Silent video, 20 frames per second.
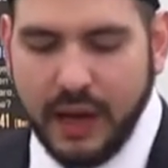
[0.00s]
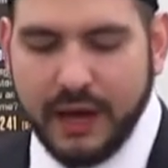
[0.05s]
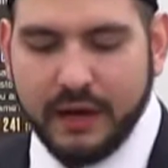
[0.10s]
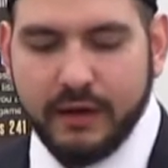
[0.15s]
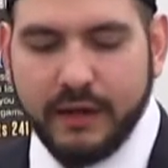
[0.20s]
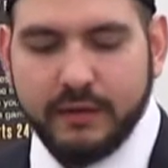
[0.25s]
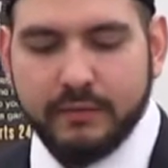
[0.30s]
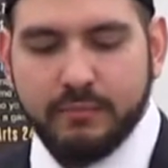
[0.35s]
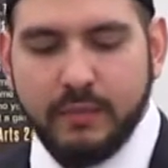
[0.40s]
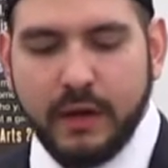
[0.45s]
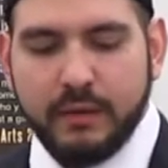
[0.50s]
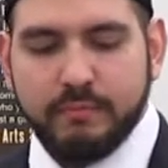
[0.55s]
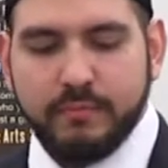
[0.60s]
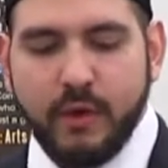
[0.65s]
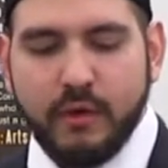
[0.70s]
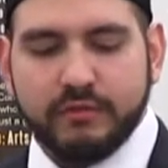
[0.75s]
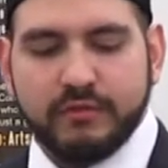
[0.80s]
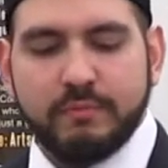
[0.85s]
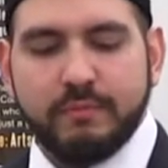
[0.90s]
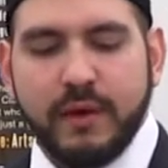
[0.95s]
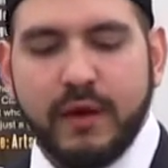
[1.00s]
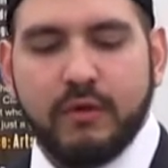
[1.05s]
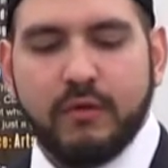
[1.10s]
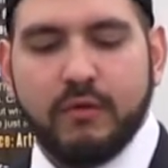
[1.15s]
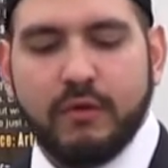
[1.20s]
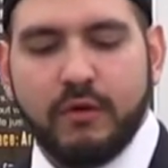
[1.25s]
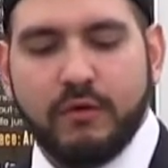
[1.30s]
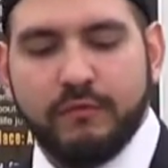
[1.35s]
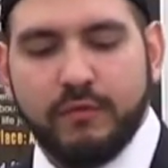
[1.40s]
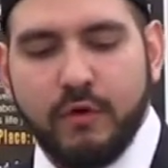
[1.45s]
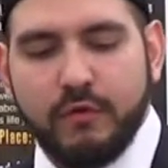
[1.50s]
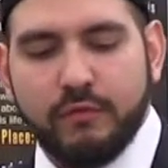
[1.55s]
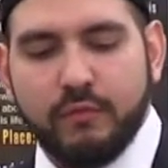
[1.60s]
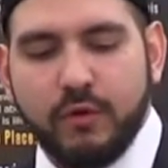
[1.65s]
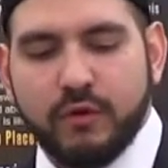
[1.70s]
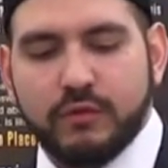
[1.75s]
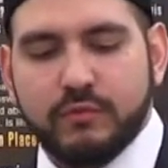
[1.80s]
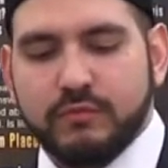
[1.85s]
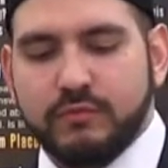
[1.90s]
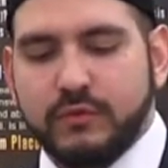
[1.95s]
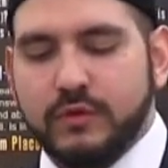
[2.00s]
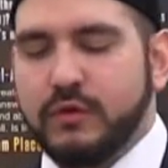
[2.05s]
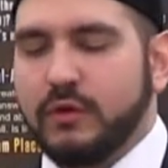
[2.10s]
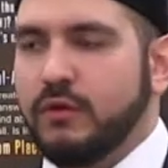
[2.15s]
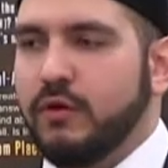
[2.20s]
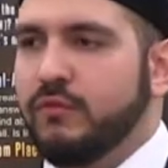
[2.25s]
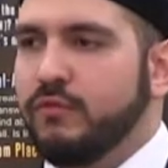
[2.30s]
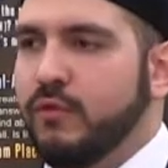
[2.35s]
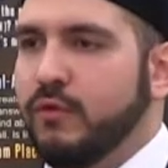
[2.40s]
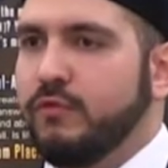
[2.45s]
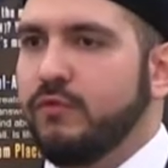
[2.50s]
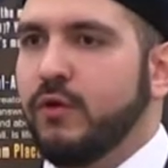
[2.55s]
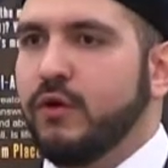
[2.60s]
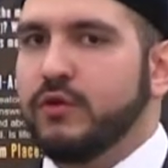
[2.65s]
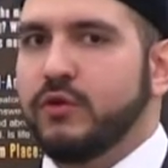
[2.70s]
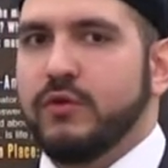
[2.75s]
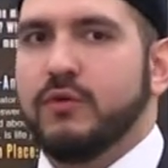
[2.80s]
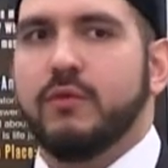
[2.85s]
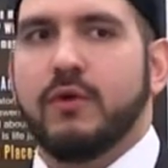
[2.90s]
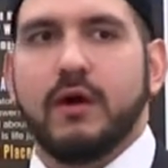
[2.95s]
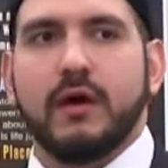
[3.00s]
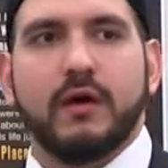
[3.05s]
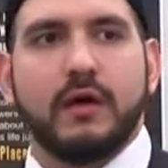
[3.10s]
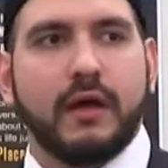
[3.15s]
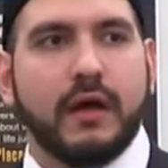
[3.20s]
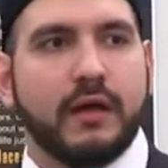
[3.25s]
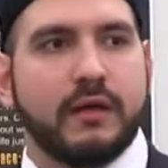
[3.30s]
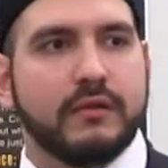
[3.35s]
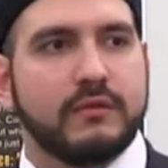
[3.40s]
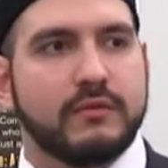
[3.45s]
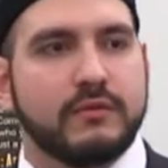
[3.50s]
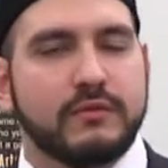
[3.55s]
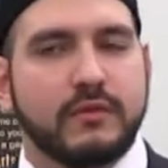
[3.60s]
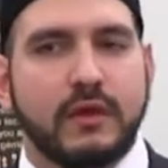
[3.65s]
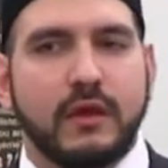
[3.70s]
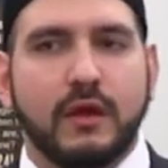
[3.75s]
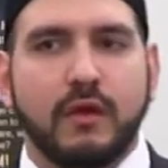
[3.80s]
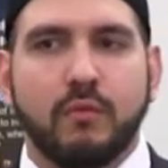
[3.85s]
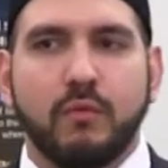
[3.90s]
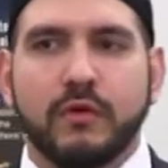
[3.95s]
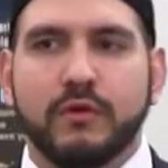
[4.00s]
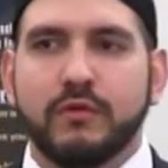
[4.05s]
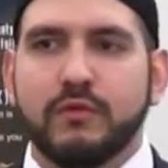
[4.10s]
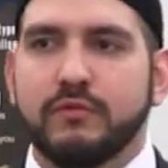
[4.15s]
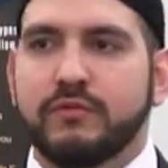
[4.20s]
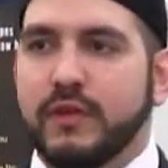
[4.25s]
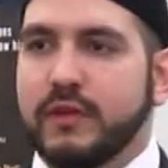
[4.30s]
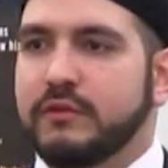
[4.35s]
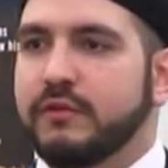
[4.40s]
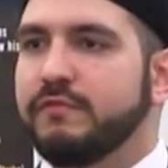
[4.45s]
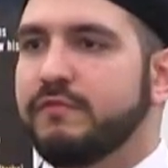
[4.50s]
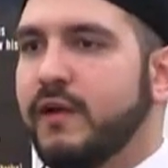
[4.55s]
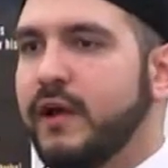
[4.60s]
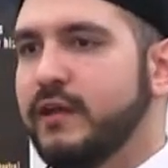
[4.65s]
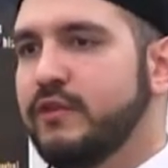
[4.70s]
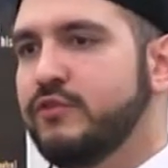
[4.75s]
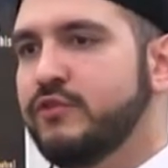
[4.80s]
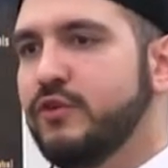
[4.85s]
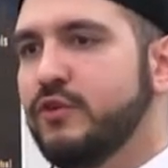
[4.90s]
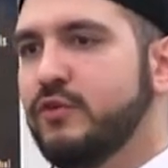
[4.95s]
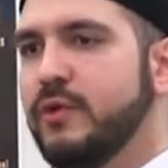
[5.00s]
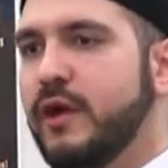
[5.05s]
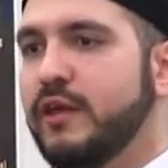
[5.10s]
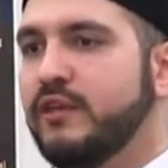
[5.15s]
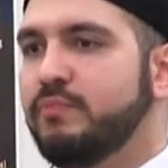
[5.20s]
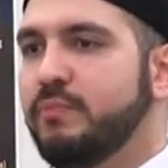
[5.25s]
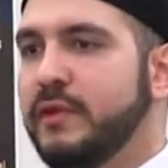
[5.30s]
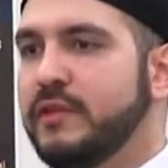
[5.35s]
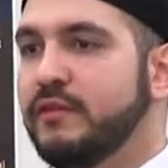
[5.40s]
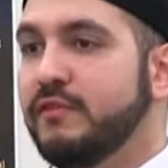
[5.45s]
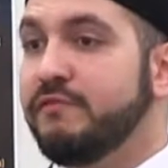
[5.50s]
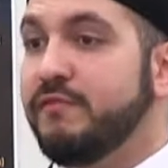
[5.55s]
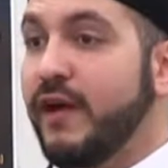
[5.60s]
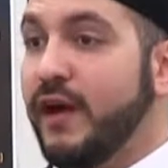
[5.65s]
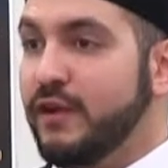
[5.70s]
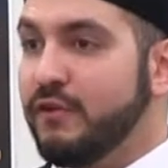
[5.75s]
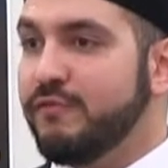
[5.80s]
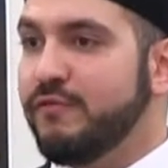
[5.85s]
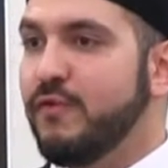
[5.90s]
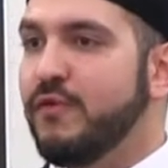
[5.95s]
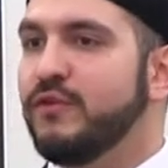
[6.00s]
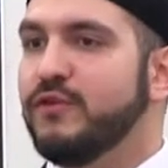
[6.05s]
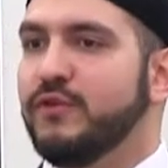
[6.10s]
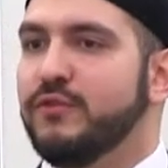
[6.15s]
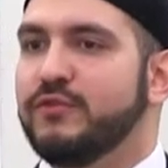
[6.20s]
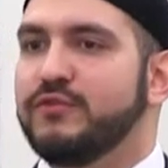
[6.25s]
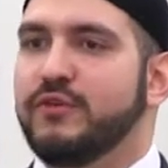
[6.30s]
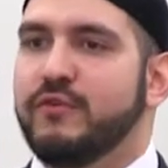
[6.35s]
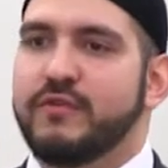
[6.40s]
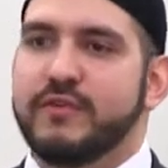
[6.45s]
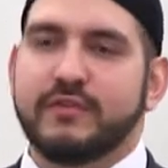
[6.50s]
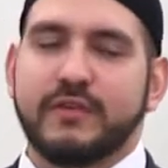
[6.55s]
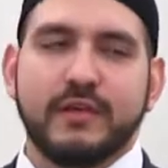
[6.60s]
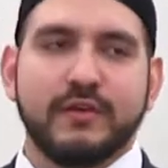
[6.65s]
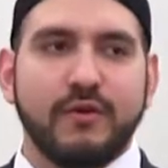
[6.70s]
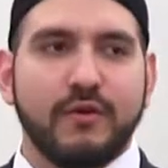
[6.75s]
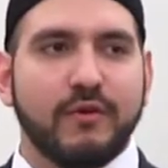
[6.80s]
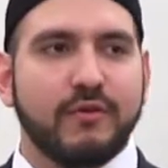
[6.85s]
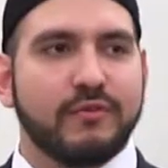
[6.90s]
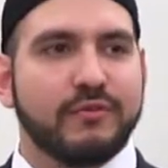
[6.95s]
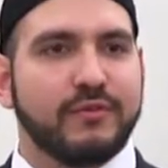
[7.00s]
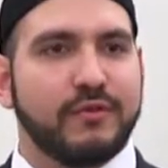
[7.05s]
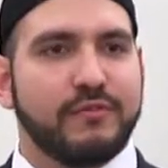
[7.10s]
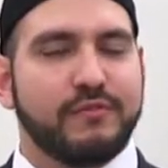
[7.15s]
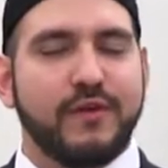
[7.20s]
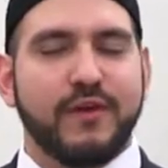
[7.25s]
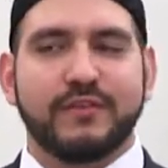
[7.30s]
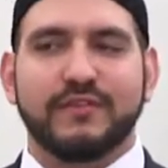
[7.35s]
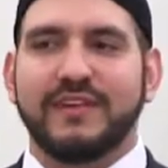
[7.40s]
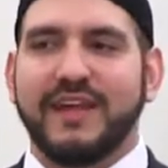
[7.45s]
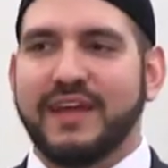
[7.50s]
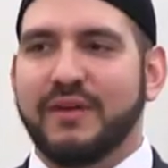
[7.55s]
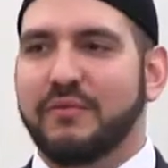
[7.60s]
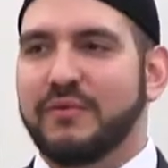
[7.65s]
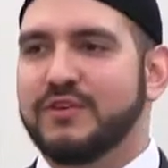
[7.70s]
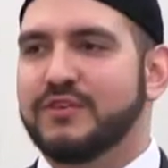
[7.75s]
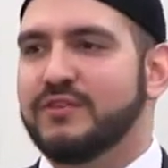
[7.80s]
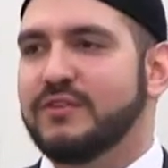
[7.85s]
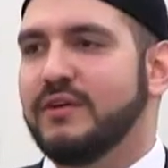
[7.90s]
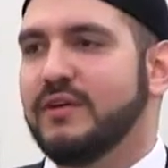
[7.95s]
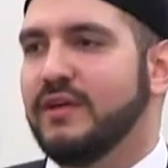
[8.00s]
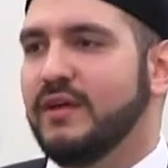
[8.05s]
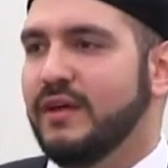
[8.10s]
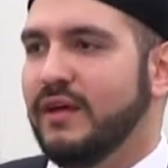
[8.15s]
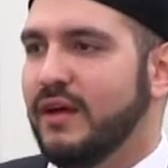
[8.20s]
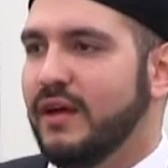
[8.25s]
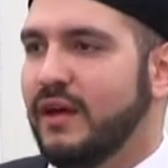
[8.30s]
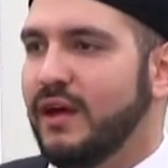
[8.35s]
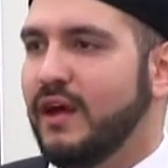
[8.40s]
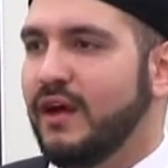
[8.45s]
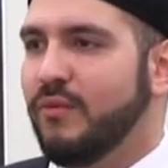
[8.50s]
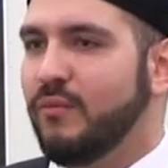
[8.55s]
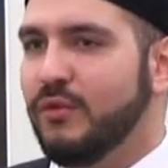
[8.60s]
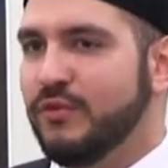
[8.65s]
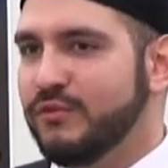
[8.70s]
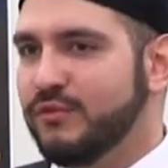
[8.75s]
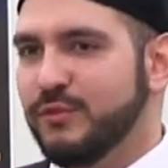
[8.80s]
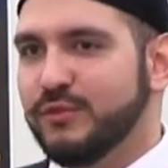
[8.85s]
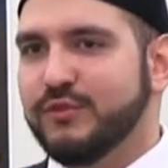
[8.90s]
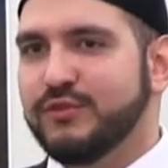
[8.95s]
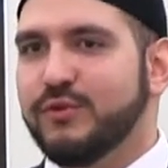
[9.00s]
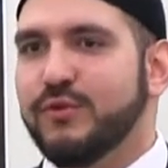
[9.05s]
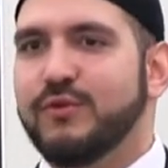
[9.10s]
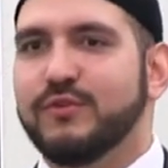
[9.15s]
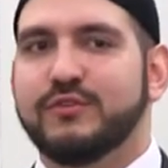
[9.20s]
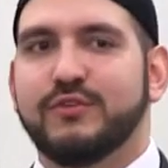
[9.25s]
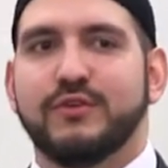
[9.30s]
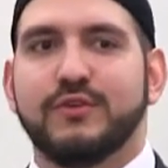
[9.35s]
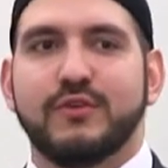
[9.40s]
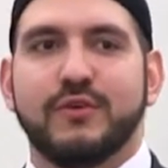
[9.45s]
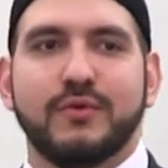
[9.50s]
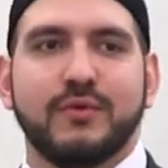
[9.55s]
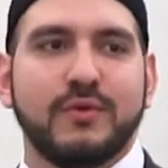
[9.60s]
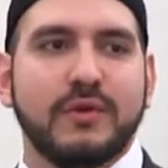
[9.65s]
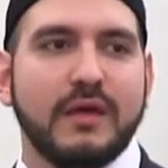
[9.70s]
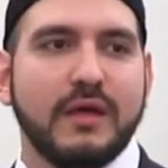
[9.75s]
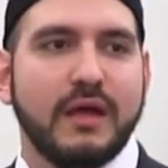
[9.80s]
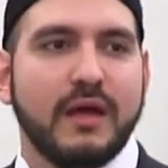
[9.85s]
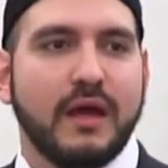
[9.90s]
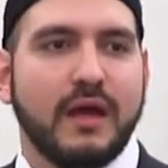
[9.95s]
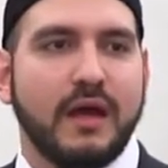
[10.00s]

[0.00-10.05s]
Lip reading: And most of what you are and what you think defines you has been defined for you. So obviously your first language was taught to you.